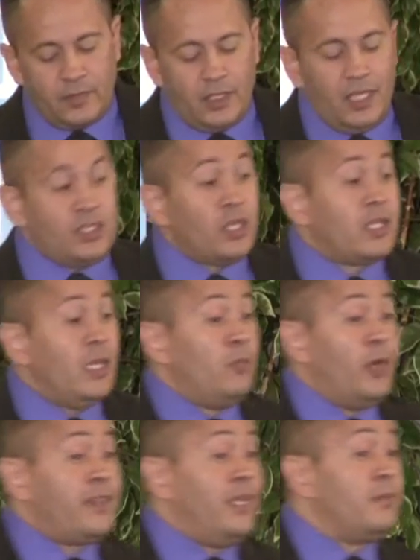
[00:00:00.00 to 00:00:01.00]
He took
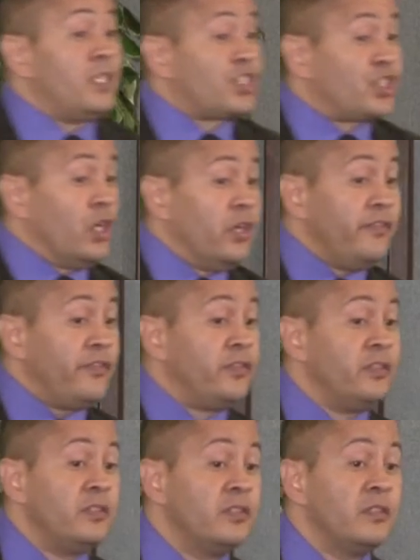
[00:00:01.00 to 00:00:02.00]
them with him to serve
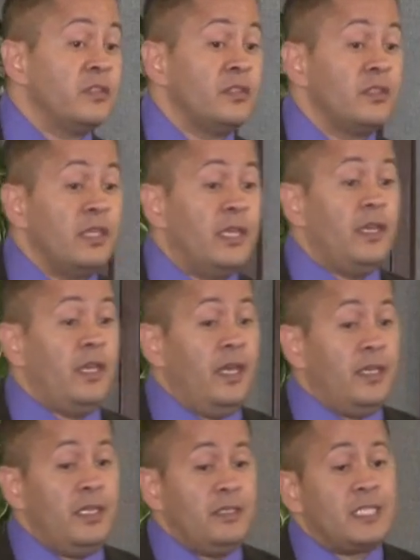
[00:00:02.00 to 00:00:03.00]
and,
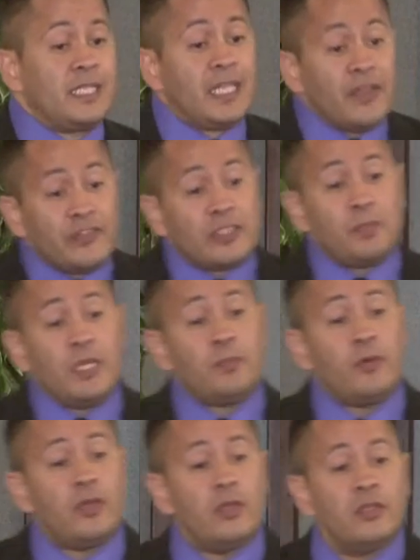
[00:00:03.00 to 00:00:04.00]
and, and to give to
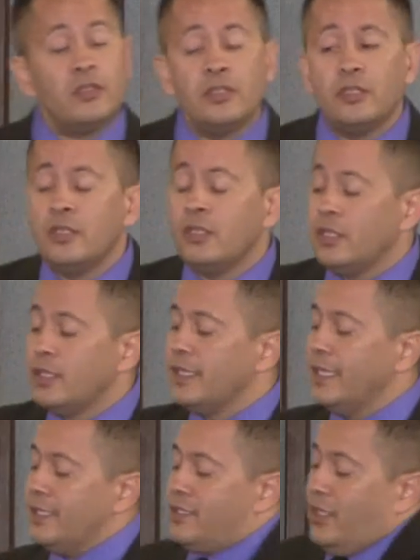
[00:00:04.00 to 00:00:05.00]
people.
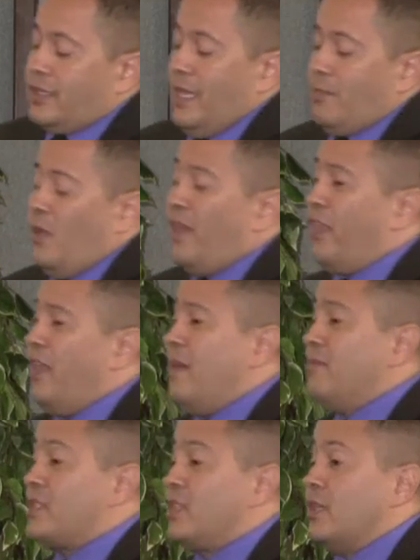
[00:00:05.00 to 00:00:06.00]
He took them with
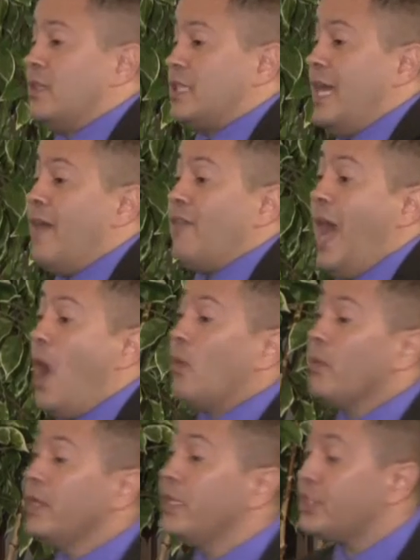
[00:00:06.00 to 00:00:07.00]
him to, to have
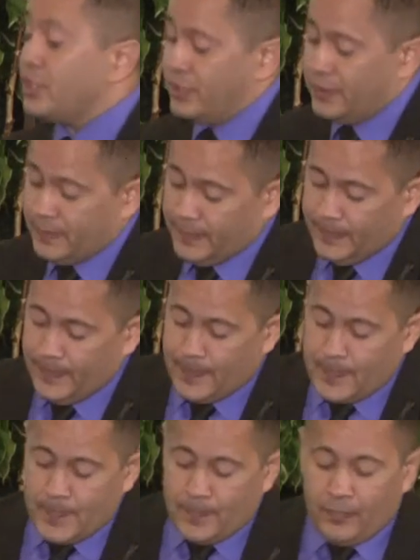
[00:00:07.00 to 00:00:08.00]
outreach.
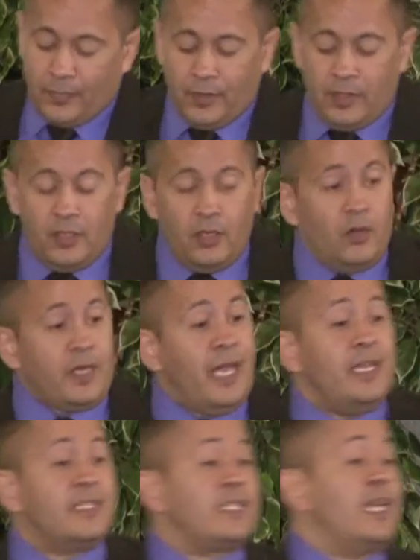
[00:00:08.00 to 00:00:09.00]

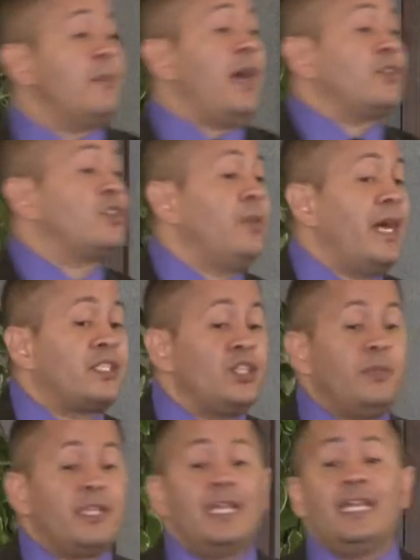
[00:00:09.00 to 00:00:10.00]
Okay, he'd send them out two by
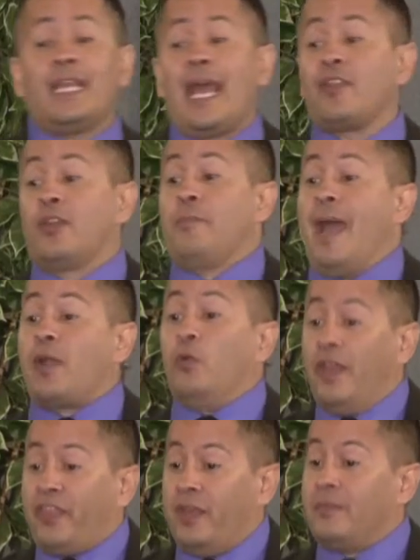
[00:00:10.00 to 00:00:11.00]
two, but then he gathered them back
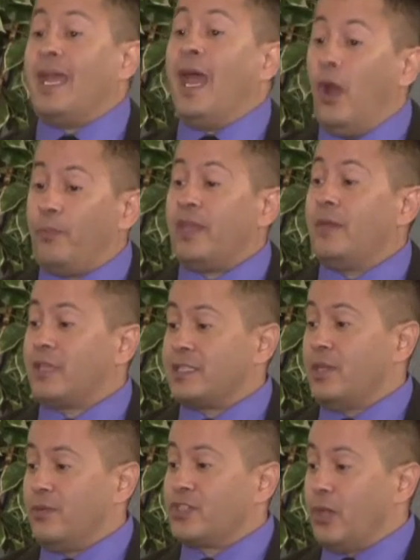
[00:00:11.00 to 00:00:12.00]
with him to help them
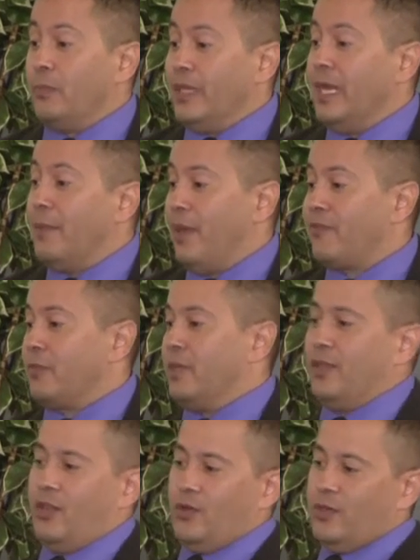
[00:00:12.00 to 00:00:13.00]
because they were so beat up after
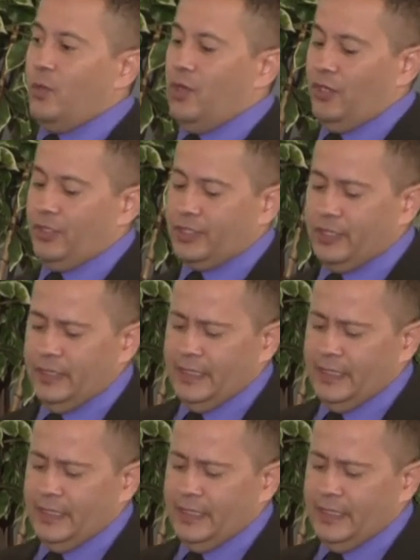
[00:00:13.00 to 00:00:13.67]
being alone in the world.